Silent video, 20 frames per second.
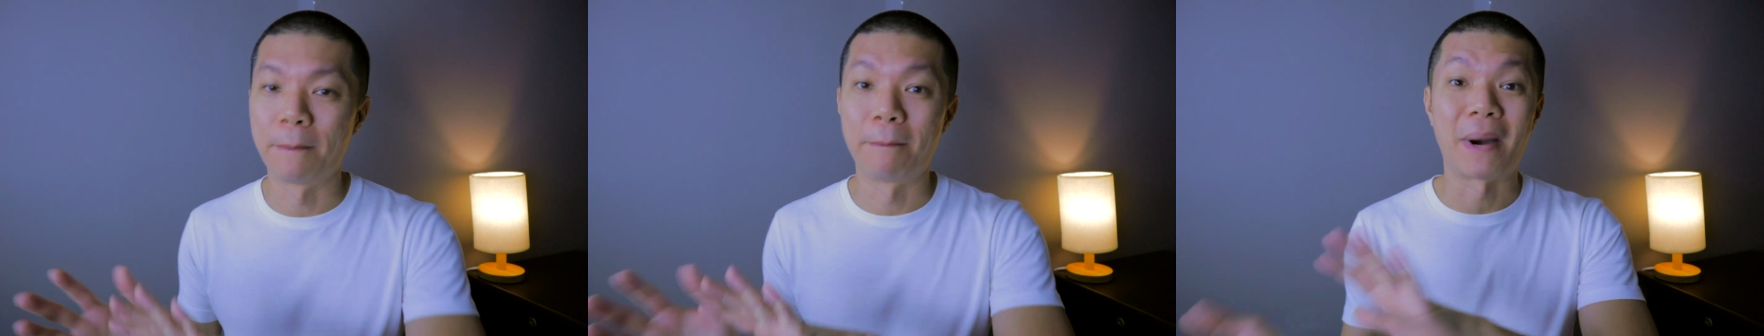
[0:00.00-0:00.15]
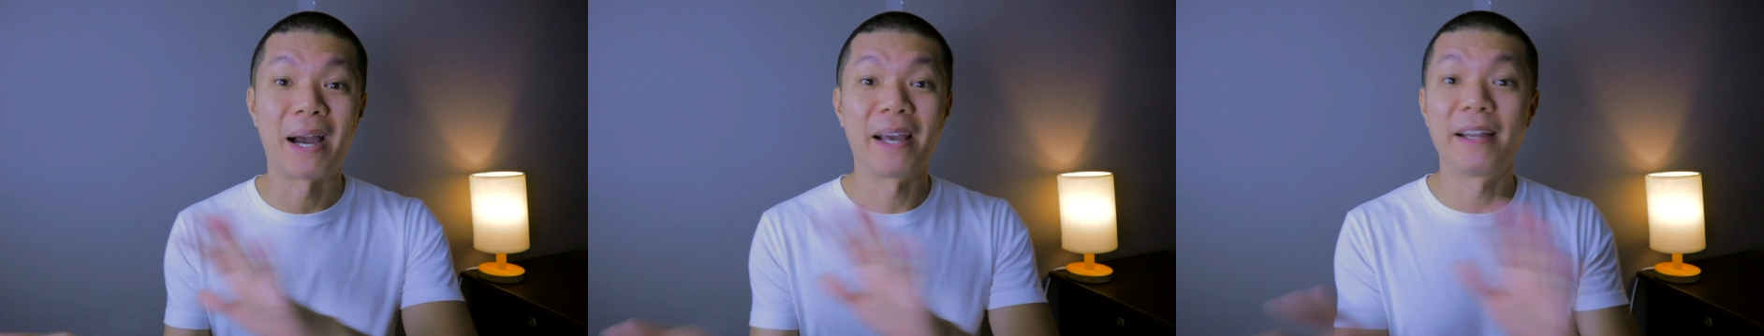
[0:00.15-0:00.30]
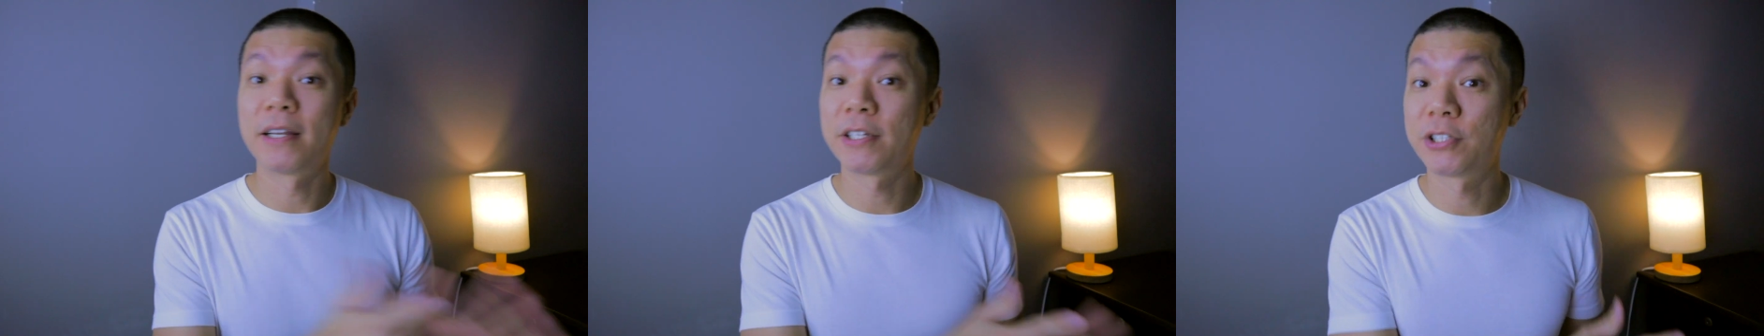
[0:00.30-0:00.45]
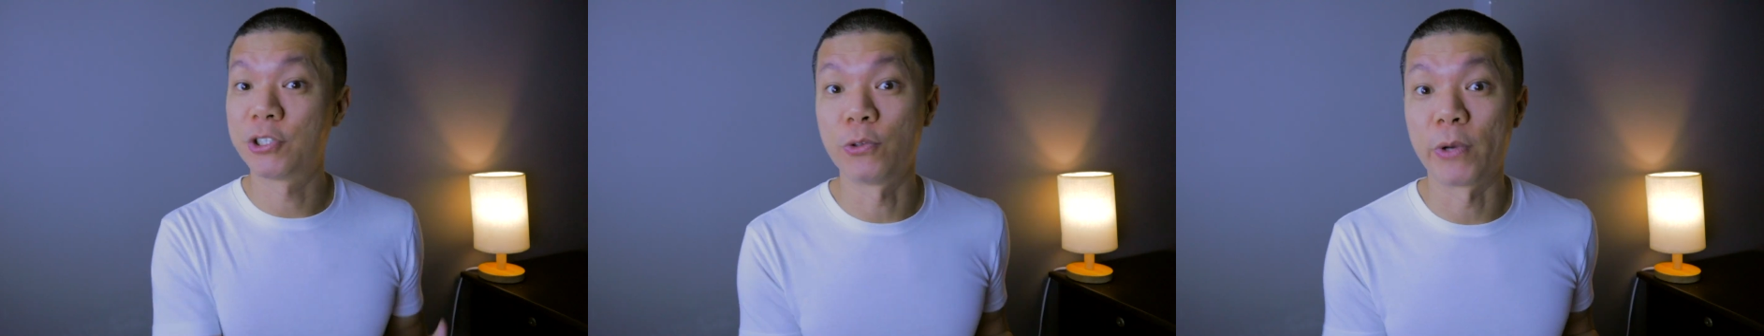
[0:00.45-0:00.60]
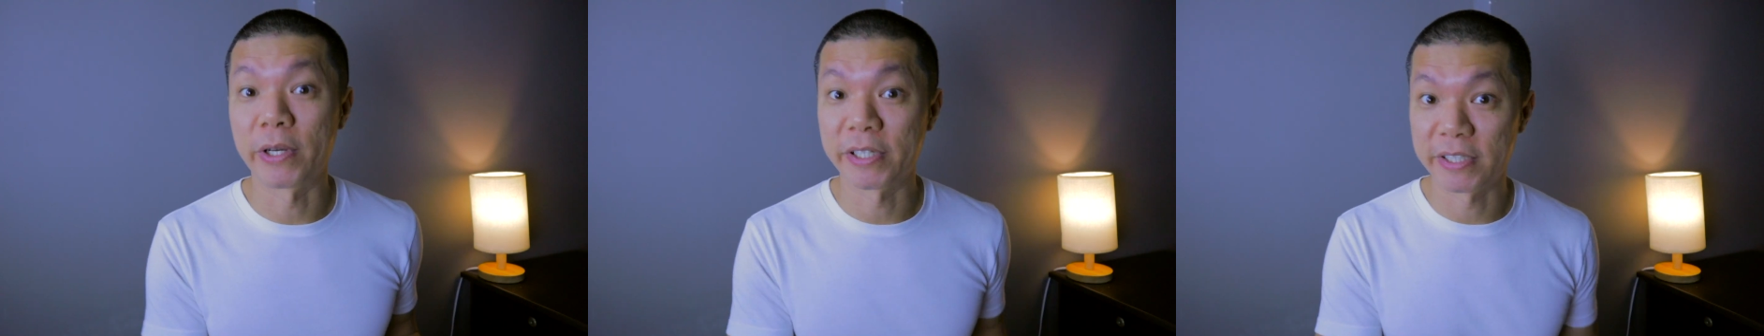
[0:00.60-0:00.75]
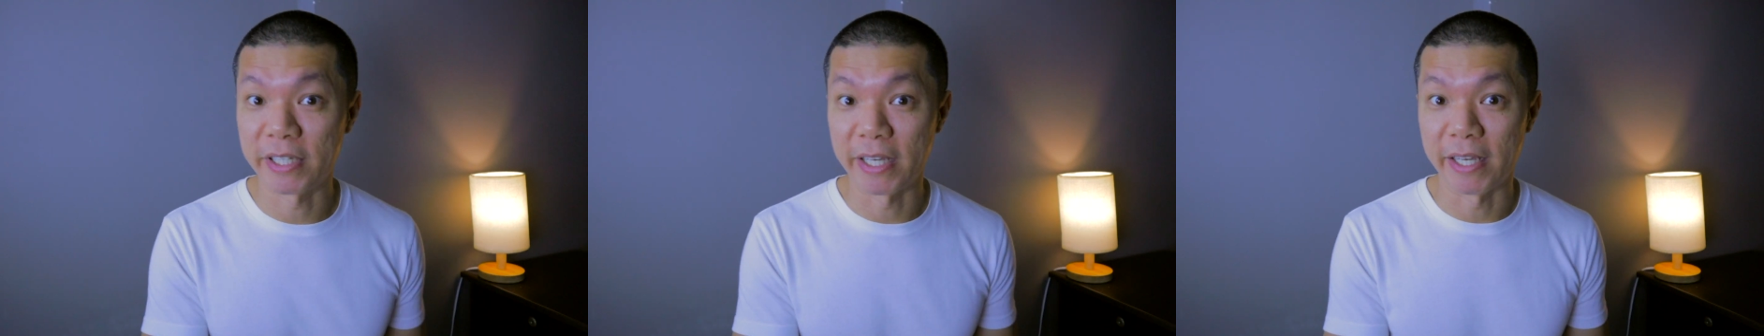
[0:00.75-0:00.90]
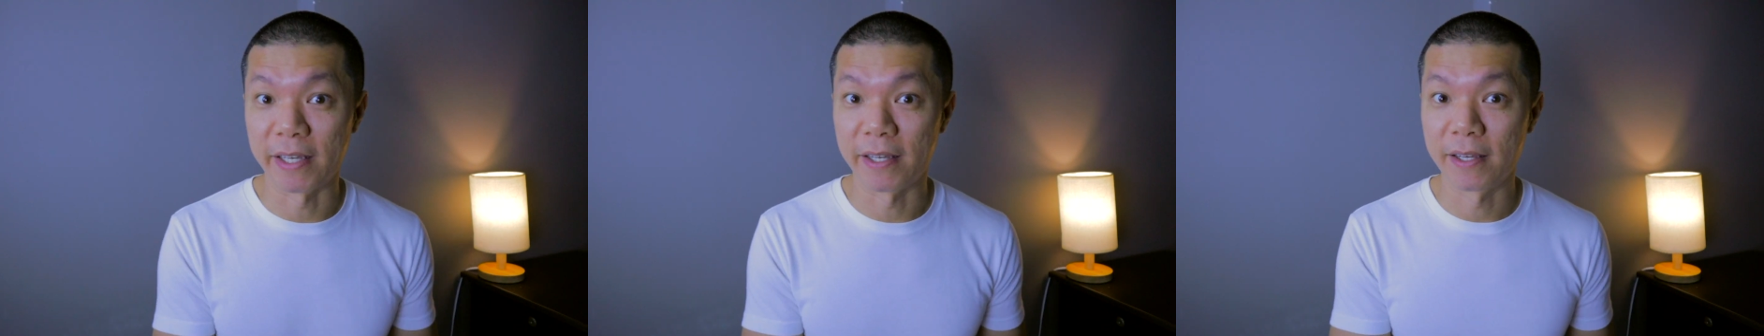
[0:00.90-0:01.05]
minus U
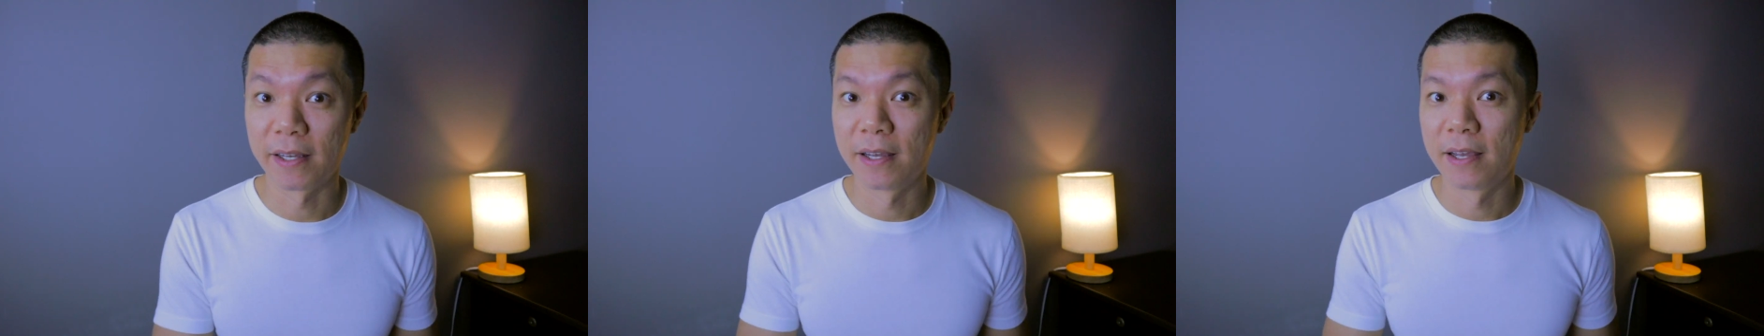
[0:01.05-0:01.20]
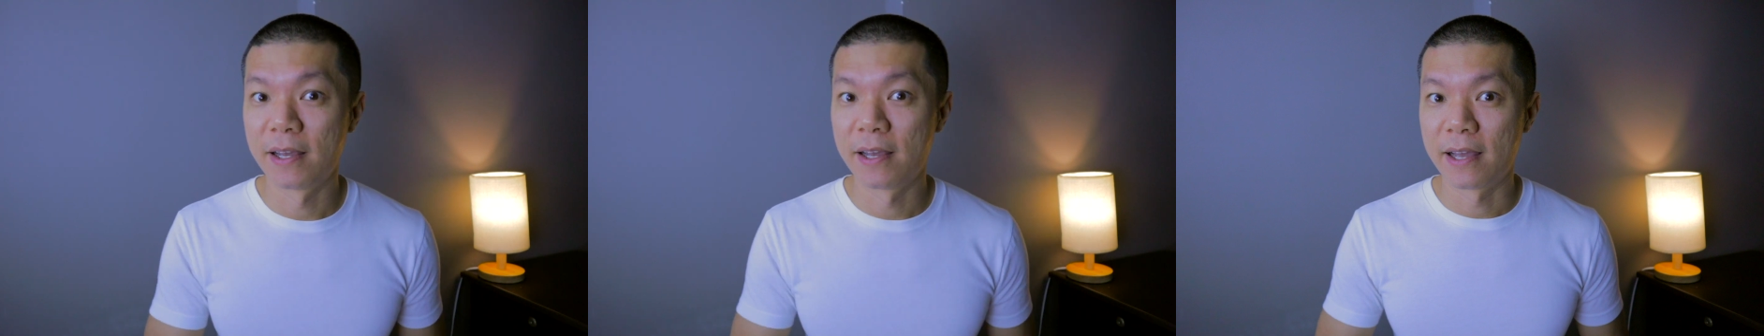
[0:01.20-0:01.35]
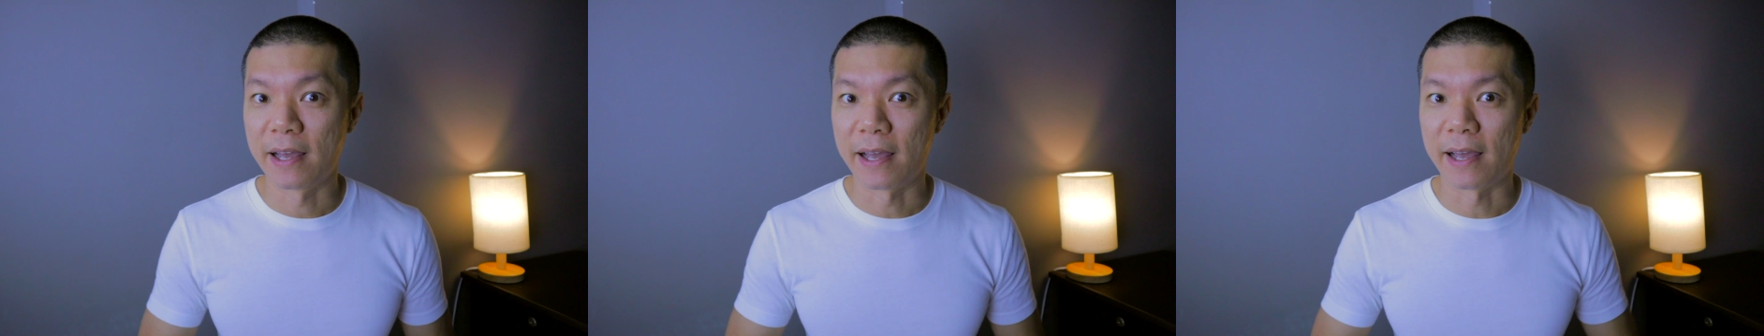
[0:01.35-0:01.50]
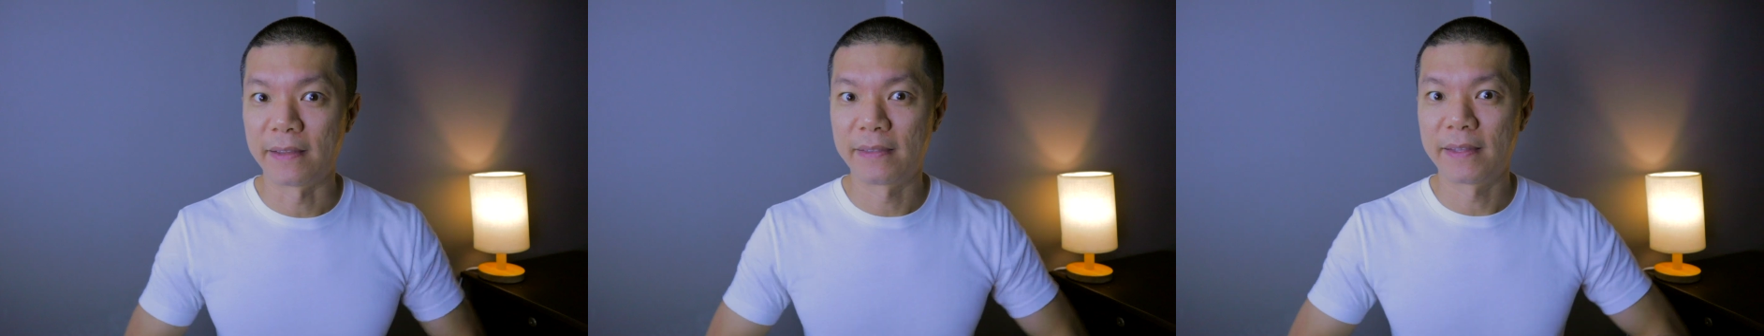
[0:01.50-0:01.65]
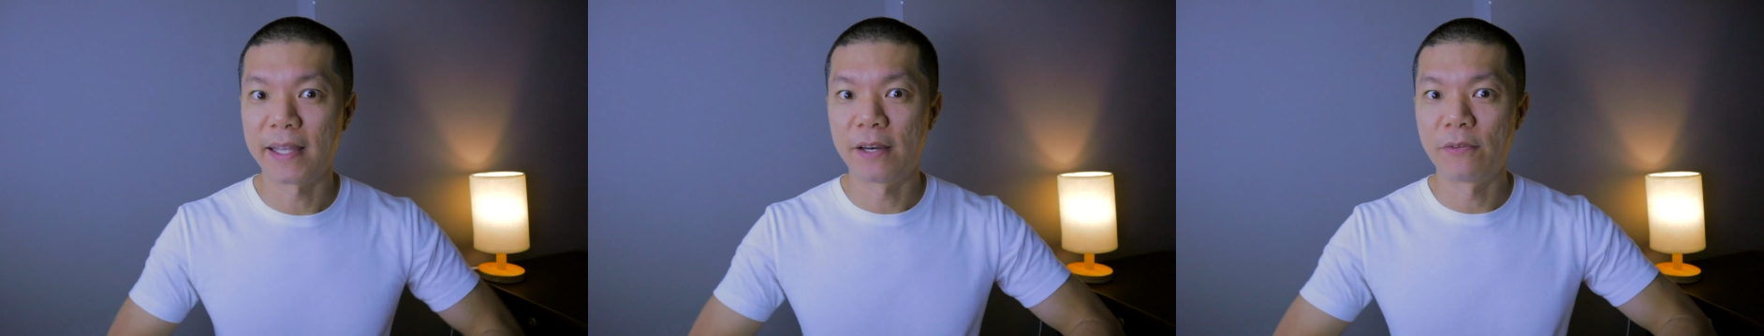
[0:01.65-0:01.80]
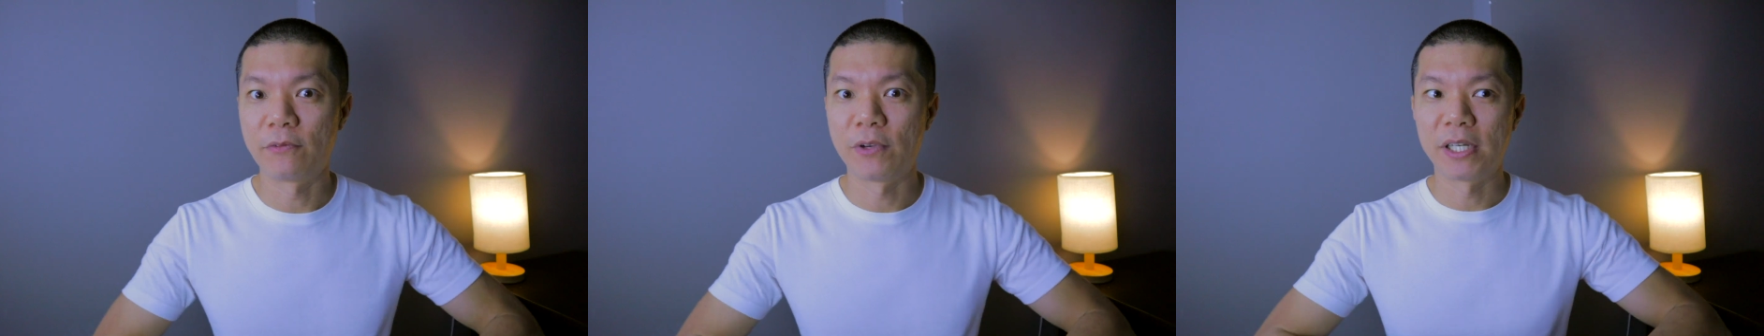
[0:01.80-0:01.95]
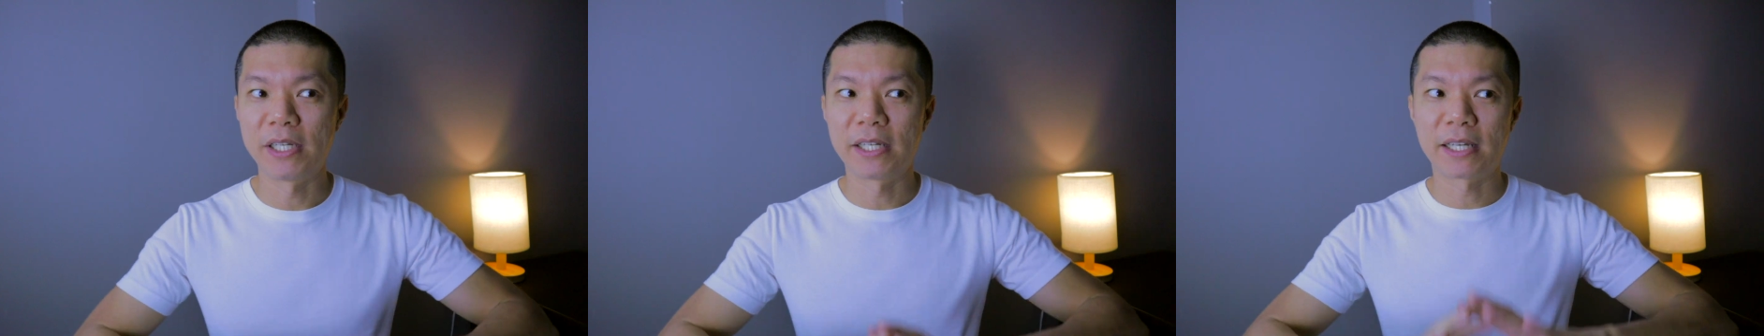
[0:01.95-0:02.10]
S A, and
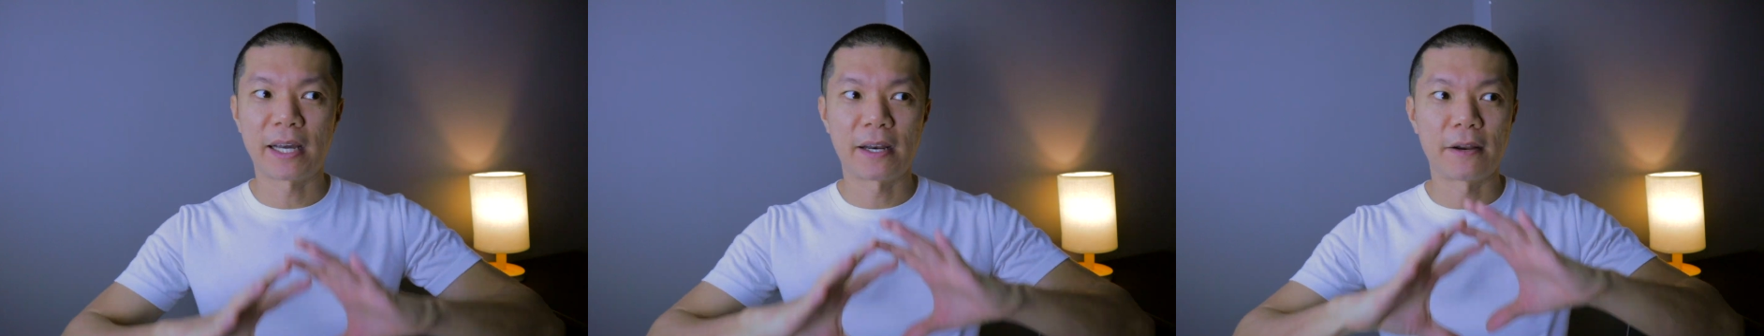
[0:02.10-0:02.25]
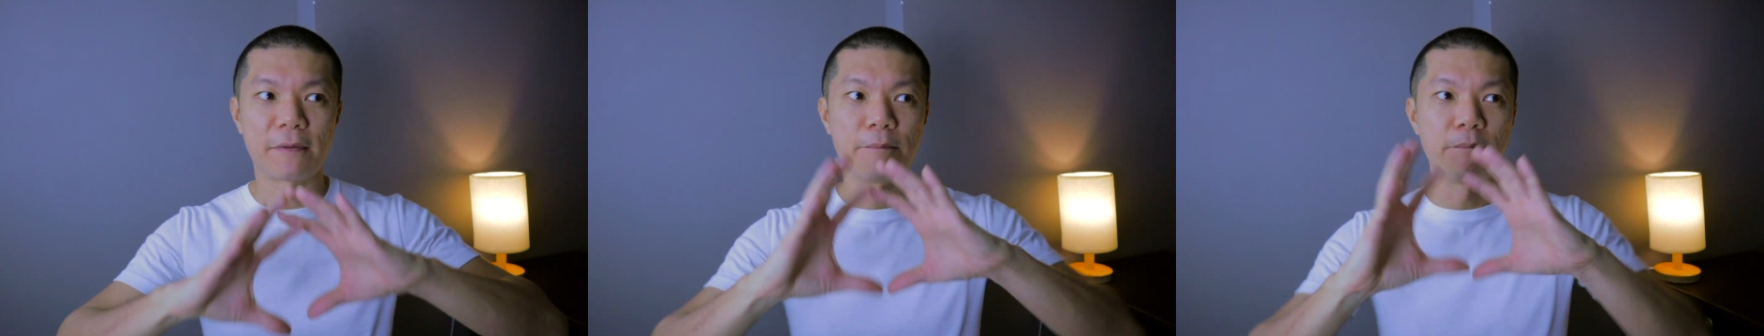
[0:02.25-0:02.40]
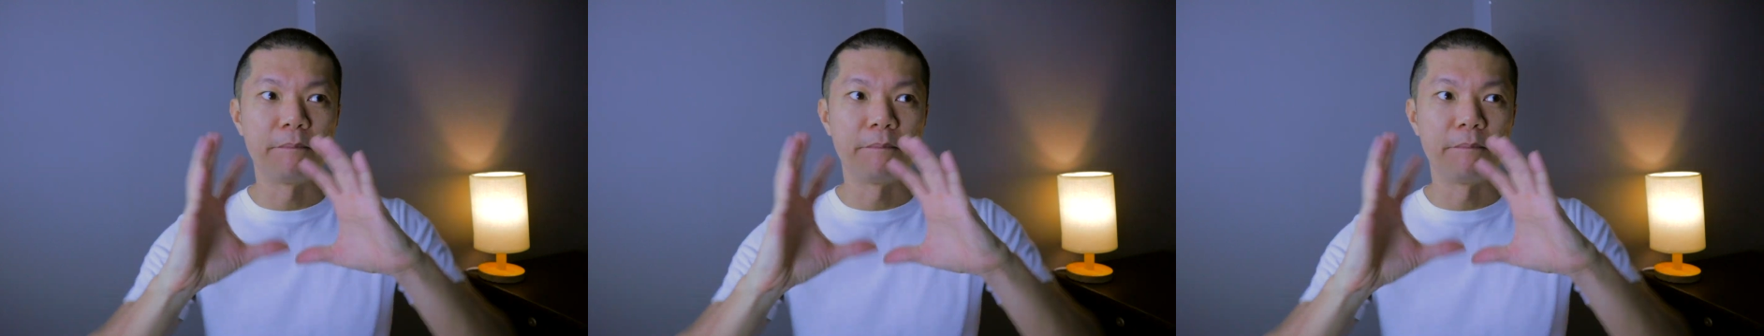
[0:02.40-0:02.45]
that really kind of